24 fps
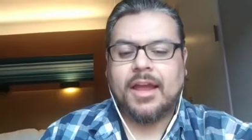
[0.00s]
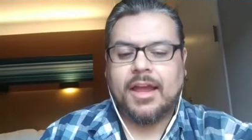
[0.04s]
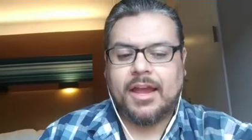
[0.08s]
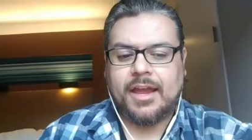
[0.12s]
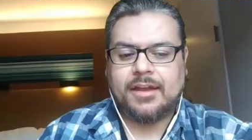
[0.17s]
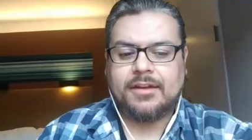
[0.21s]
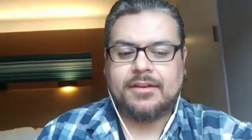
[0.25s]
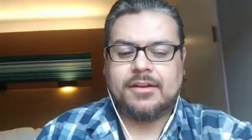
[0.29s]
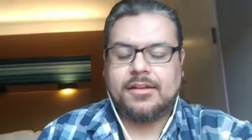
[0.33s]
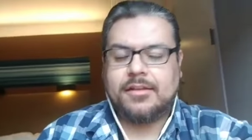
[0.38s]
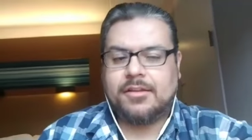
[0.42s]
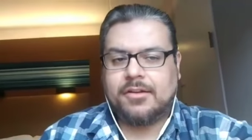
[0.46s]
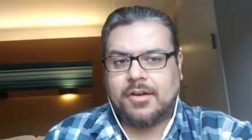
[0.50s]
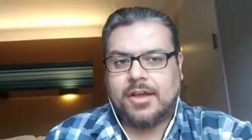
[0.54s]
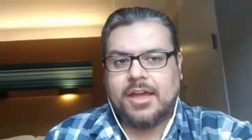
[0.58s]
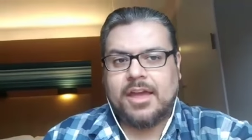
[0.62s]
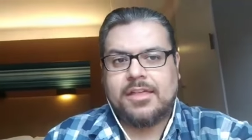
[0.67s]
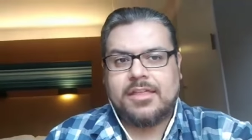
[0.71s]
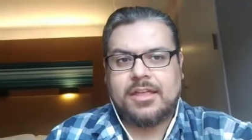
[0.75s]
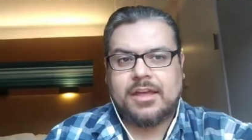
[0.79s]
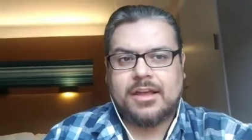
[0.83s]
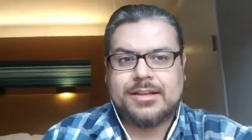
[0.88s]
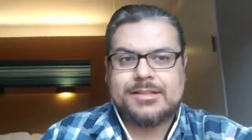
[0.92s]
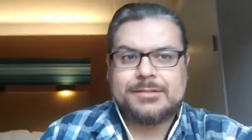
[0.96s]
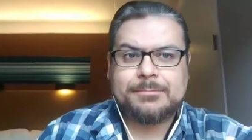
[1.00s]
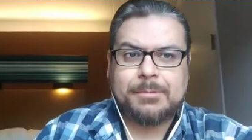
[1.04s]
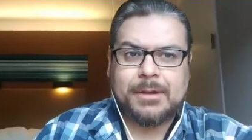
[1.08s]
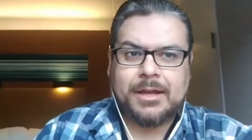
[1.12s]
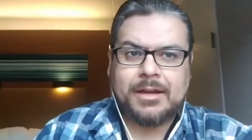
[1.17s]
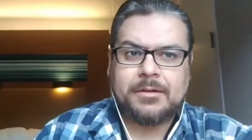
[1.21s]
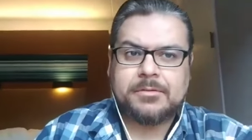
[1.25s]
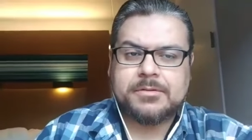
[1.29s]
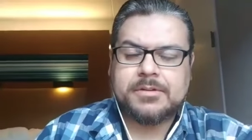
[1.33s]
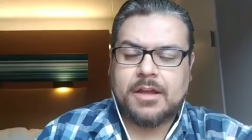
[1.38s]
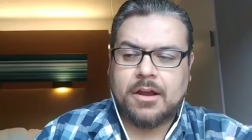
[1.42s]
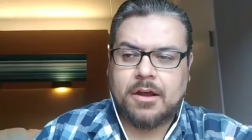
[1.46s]
And then, okay, they
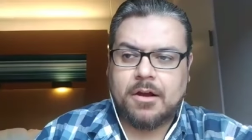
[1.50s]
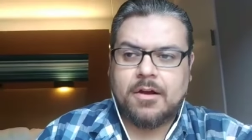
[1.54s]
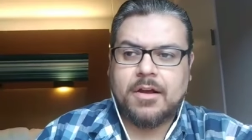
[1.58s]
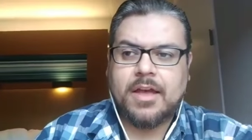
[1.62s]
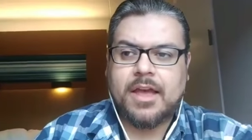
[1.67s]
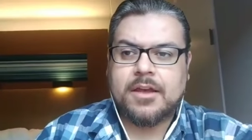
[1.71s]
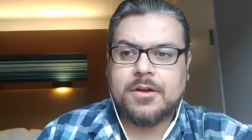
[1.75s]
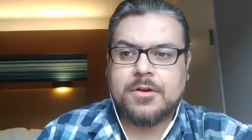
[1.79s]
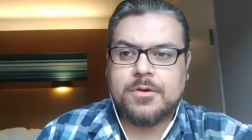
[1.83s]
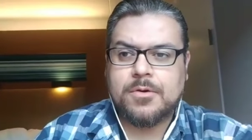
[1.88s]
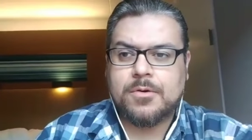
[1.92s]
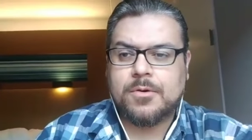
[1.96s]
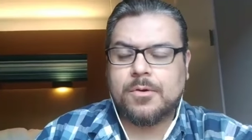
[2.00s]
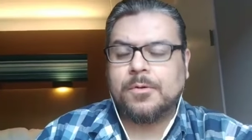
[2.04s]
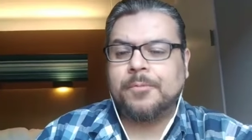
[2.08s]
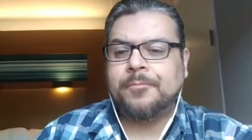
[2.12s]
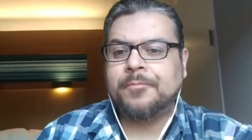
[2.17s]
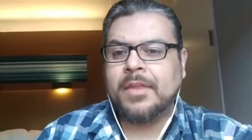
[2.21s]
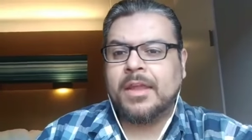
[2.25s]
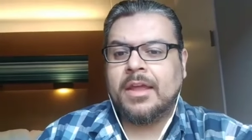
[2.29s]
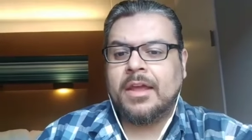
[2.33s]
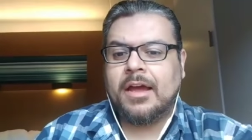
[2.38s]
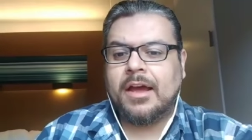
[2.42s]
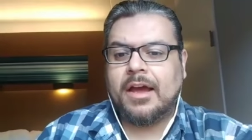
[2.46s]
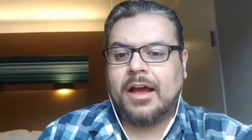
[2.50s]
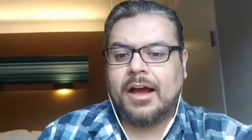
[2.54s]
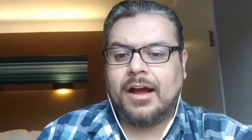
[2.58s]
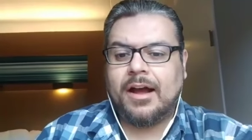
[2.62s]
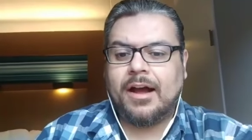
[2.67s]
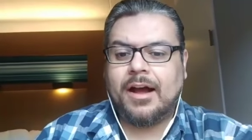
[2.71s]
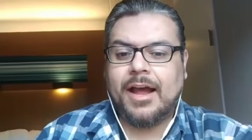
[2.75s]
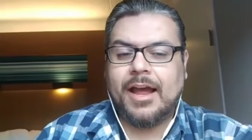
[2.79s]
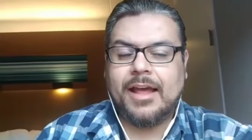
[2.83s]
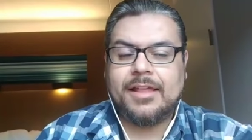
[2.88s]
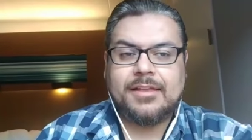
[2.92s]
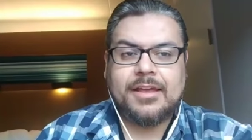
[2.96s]
explain. I was like, okay, cool.
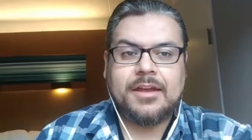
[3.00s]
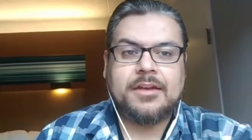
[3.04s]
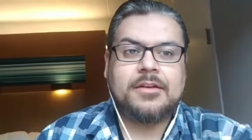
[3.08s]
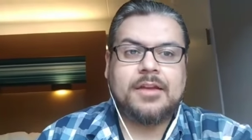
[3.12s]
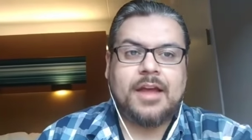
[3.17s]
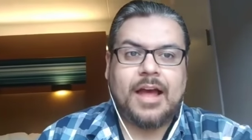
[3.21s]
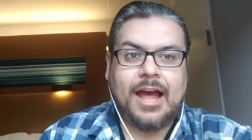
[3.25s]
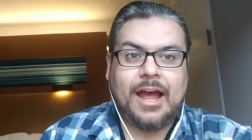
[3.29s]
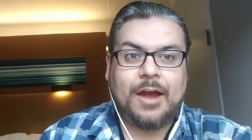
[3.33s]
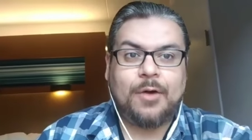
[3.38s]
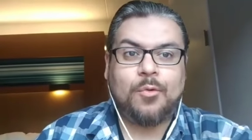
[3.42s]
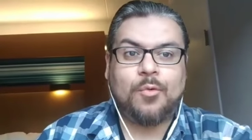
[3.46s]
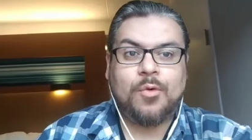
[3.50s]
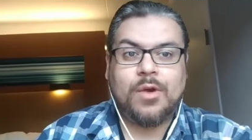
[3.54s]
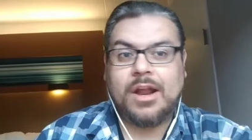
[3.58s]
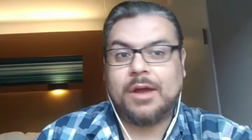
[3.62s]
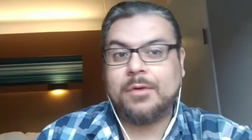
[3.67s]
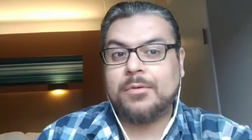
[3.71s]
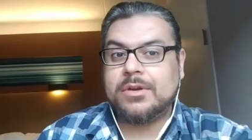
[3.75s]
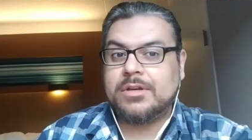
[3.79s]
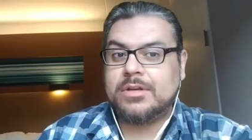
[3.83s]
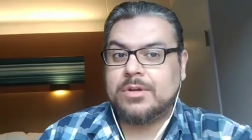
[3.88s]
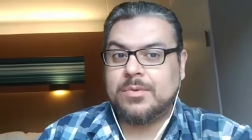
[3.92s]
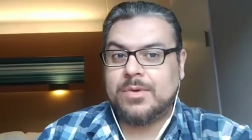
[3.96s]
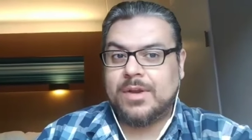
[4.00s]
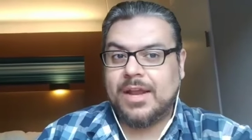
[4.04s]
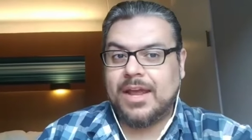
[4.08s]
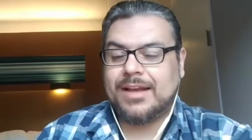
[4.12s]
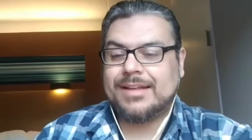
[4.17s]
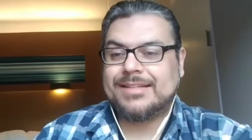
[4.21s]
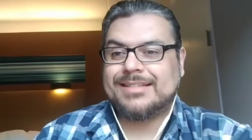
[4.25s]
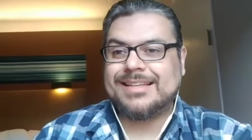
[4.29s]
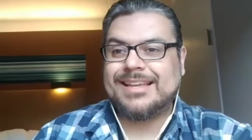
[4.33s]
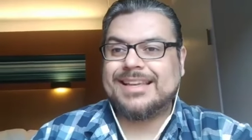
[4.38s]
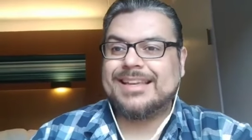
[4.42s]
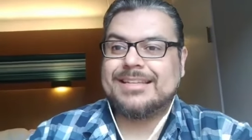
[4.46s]
Uh, and then I, what I would do
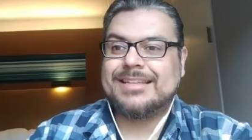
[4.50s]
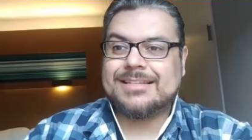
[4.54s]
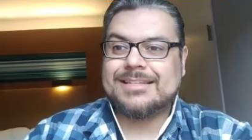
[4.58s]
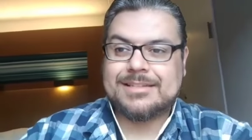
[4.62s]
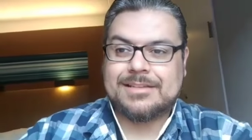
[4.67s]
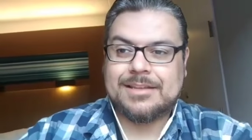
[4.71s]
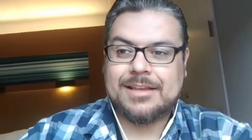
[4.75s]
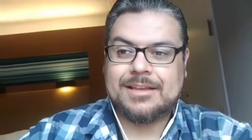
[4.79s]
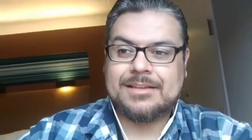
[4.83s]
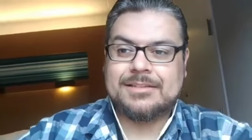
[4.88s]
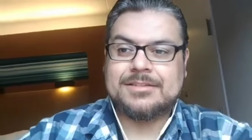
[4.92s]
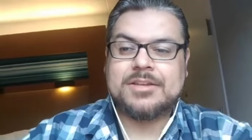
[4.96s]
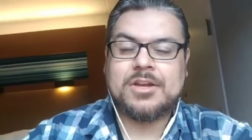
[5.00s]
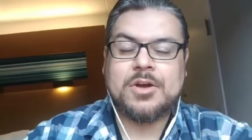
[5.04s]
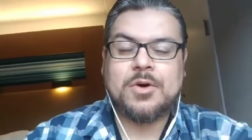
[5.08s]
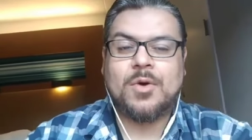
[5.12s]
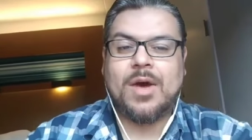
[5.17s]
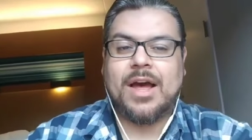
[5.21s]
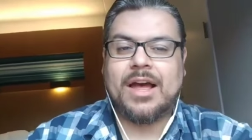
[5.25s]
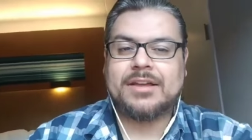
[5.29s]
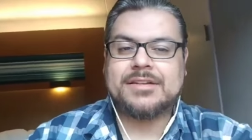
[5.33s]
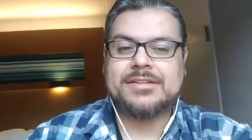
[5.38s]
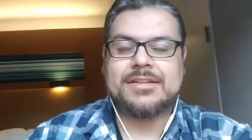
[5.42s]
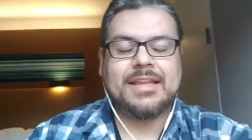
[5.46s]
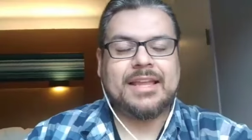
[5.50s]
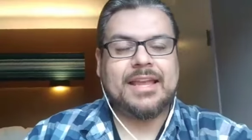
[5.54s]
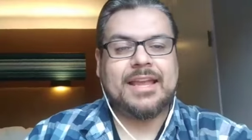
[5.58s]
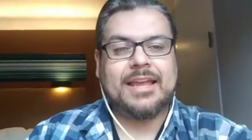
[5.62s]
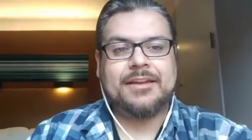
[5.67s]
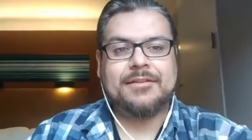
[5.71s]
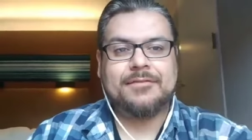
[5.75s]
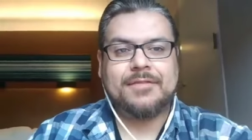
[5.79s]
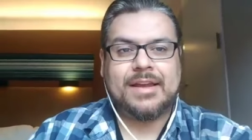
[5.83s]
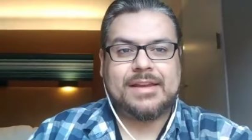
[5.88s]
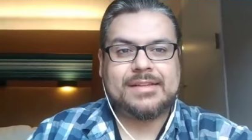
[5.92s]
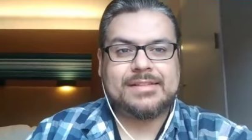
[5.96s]
next is is go actually
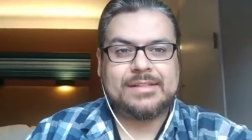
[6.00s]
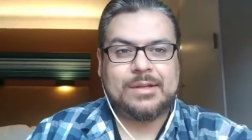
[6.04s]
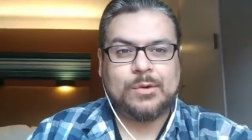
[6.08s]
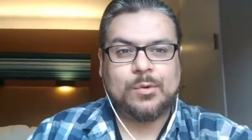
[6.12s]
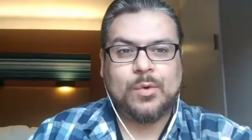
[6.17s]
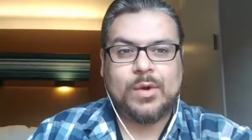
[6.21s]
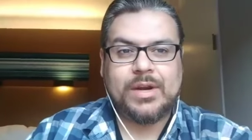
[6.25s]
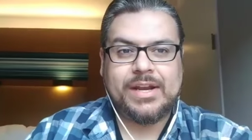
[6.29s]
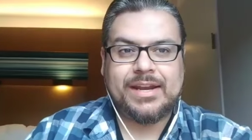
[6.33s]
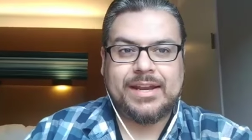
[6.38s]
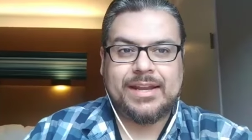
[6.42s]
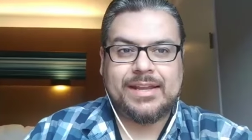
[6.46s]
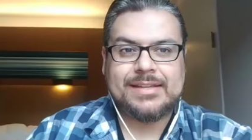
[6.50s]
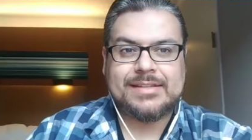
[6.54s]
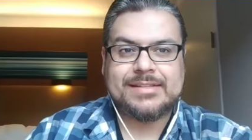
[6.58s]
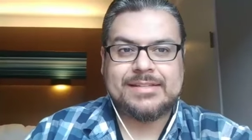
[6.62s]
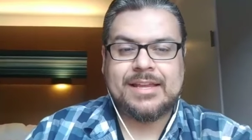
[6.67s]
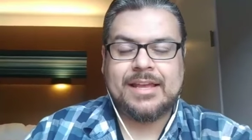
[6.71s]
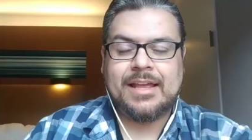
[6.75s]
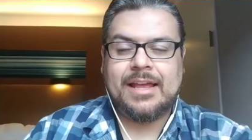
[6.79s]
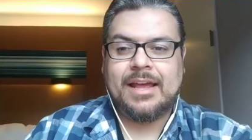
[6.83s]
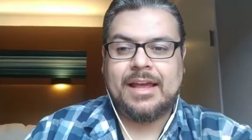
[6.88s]
invest in what it is